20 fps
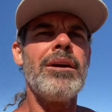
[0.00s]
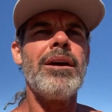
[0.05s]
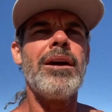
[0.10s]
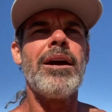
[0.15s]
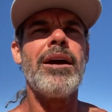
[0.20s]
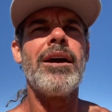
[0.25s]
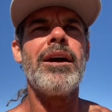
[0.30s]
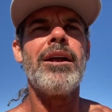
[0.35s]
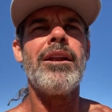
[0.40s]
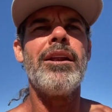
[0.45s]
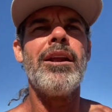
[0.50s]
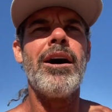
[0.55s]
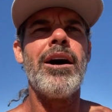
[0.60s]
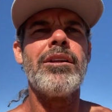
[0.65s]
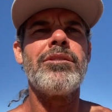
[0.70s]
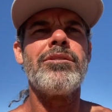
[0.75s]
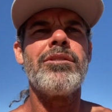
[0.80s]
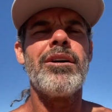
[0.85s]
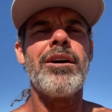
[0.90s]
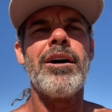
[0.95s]
and
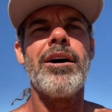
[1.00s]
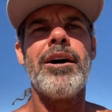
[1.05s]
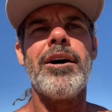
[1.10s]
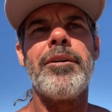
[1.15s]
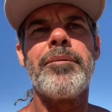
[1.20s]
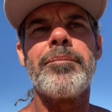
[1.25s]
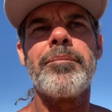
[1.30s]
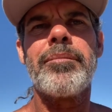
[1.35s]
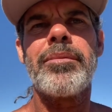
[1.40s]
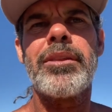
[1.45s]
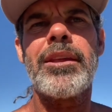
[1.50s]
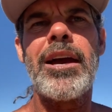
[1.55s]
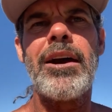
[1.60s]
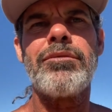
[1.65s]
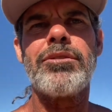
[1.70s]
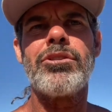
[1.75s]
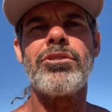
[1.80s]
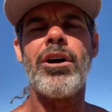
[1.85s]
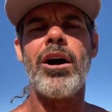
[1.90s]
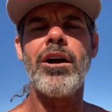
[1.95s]
not
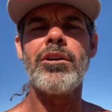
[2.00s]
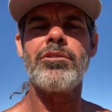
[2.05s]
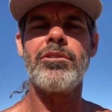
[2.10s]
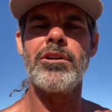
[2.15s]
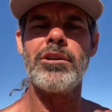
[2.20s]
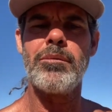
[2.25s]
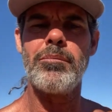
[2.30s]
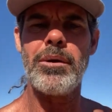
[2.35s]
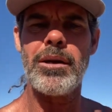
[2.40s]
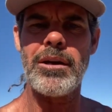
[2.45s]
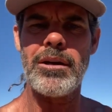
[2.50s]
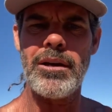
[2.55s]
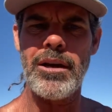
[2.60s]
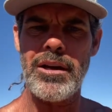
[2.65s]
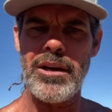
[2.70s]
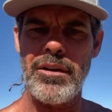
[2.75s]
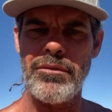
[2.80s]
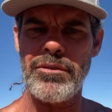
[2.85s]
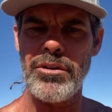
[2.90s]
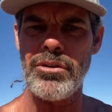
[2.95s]
have to talk to anybody,
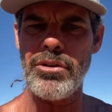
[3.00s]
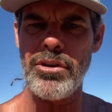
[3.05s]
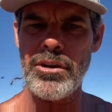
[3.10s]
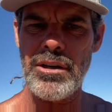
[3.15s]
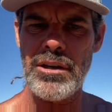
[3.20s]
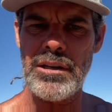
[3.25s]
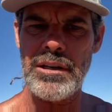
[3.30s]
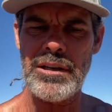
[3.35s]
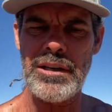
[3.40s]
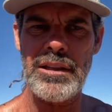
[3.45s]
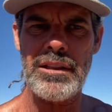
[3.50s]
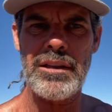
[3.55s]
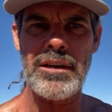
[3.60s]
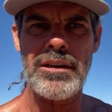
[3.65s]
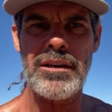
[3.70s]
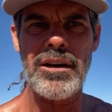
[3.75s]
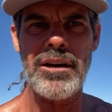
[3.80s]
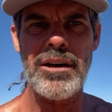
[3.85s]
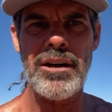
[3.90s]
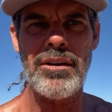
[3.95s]
not have to look at
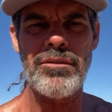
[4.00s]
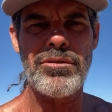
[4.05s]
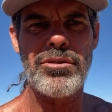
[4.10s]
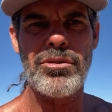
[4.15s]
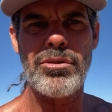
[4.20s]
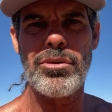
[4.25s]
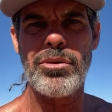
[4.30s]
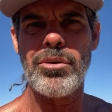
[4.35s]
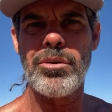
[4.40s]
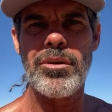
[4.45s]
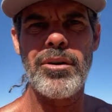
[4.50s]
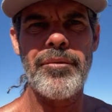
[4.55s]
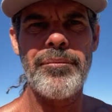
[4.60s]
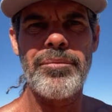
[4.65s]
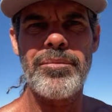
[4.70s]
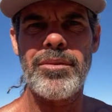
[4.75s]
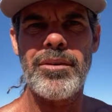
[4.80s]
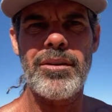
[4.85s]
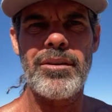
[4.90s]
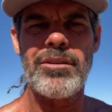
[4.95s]
anything, not have to
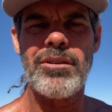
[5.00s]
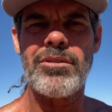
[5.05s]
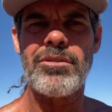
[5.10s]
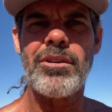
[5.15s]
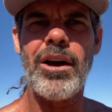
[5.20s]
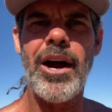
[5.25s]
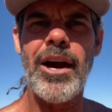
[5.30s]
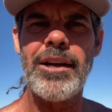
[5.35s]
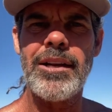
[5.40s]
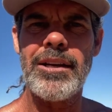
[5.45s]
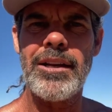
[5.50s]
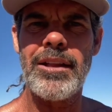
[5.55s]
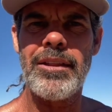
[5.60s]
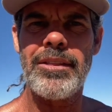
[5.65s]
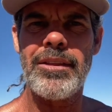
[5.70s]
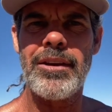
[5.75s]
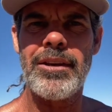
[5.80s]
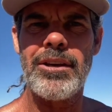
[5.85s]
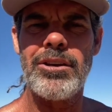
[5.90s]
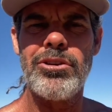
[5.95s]
decide
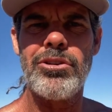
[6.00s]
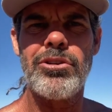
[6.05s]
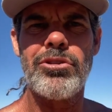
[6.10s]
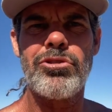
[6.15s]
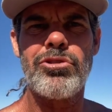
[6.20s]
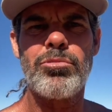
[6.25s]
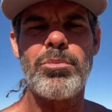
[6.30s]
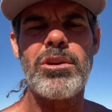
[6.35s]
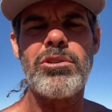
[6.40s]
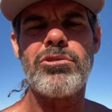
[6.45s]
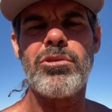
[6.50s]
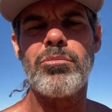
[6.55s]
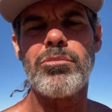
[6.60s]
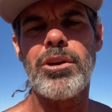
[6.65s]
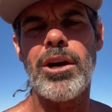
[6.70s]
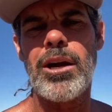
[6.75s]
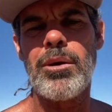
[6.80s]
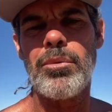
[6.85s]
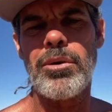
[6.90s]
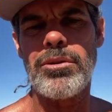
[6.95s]
anything, and you can spend some
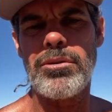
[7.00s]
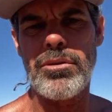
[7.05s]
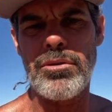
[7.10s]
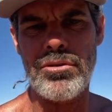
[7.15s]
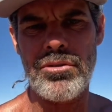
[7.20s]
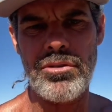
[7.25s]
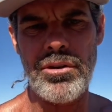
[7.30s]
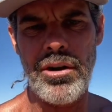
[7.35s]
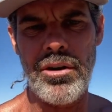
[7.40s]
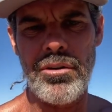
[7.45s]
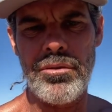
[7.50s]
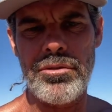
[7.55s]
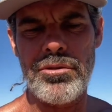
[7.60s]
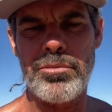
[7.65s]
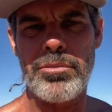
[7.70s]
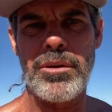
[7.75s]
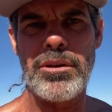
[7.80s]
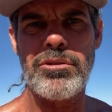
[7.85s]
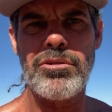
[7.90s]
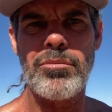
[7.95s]
time with yourself,
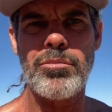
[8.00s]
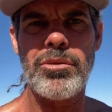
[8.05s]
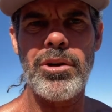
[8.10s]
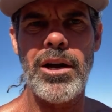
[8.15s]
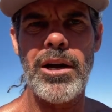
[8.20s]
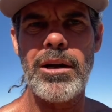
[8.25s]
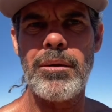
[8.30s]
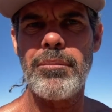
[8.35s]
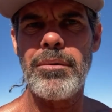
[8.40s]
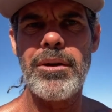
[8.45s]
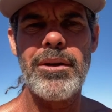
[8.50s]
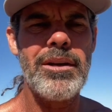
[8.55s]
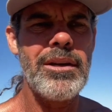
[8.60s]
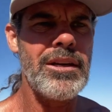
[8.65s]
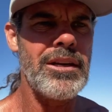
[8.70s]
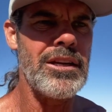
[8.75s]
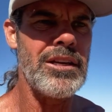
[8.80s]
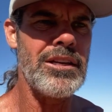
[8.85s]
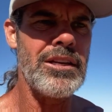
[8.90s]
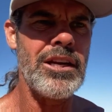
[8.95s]
spend some time
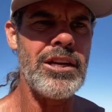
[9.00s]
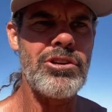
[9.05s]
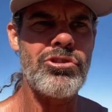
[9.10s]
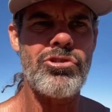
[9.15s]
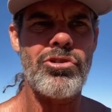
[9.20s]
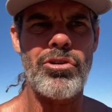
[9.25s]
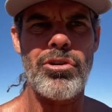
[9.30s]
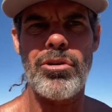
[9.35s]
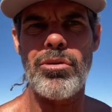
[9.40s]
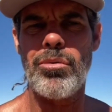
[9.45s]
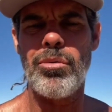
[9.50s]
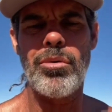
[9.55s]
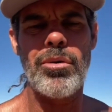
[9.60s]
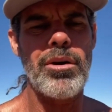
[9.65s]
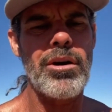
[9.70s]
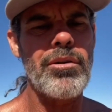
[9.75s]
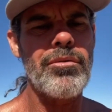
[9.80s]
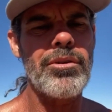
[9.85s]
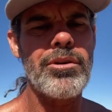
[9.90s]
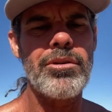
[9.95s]
in nature,
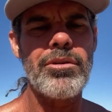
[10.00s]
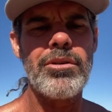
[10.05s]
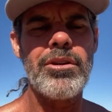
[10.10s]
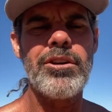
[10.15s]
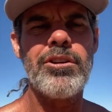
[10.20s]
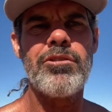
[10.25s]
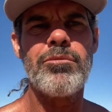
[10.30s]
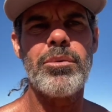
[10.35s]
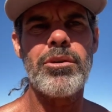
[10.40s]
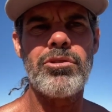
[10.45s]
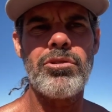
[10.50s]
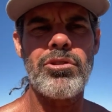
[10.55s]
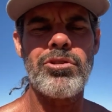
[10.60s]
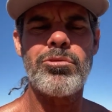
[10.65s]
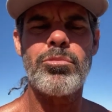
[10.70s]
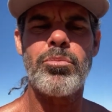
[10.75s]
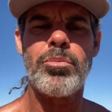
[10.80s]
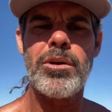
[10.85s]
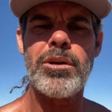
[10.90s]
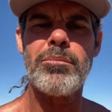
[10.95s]
wherever you live, but
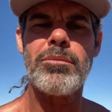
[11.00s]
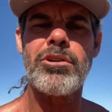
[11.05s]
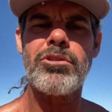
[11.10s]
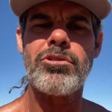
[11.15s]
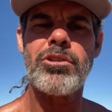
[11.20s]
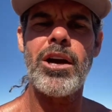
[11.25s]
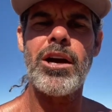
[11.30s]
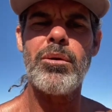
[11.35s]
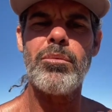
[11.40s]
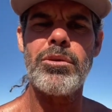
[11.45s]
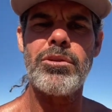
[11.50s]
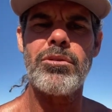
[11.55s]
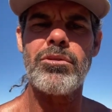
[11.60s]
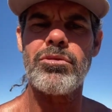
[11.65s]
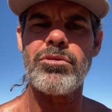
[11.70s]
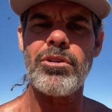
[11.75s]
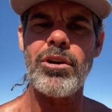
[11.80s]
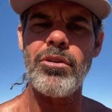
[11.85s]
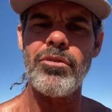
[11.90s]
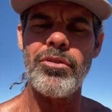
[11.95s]
just pretty much time with
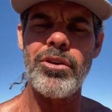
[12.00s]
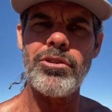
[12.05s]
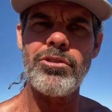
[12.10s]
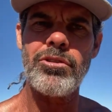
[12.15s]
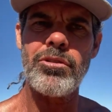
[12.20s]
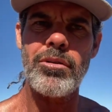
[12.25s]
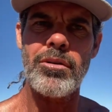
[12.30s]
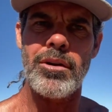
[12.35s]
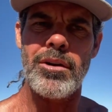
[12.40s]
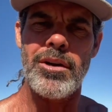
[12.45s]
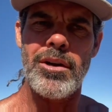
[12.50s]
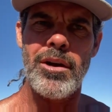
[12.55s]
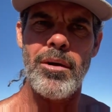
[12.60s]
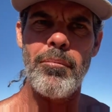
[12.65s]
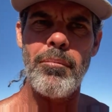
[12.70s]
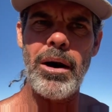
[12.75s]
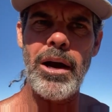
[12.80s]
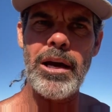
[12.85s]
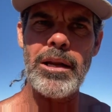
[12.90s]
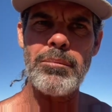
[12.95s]
yourself. Let your
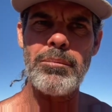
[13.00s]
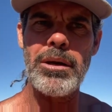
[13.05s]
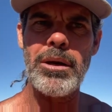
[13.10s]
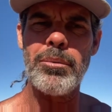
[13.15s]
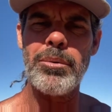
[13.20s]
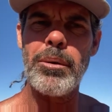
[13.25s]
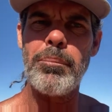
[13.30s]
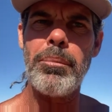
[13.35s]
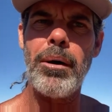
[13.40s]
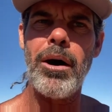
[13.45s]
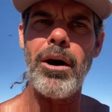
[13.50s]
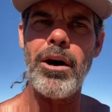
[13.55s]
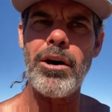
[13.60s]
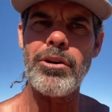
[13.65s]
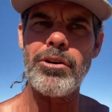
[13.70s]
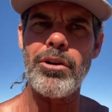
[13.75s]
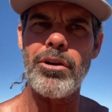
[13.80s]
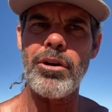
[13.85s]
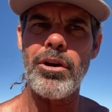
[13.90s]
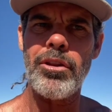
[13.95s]
mind be able to
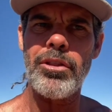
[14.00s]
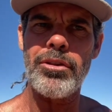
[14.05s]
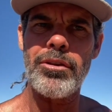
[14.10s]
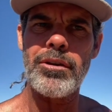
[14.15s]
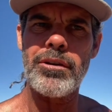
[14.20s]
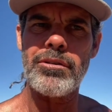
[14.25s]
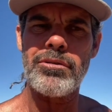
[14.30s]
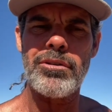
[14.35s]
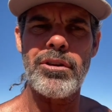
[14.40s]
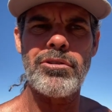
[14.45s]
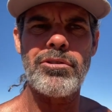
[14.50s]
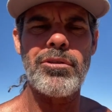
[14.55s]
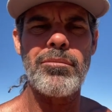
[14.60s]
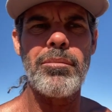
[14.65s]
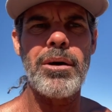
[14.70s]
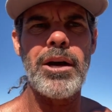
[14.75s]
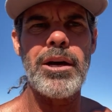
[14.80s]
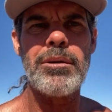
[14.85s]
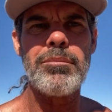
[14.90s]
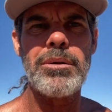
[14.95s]
ponder on things. Let your
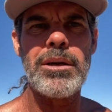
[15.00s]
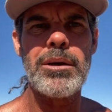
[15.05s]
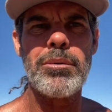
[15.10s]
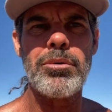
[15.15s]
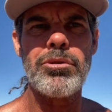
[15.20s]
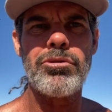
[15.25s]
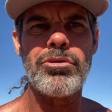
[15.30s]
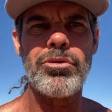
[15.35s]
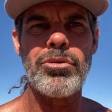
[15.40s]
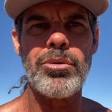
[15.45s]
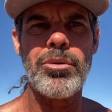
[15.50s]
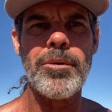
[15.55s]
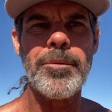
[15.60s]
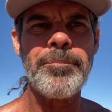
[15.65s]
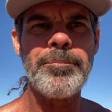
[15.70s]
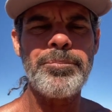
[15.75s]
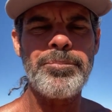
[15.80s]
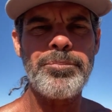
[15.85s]
mind be able to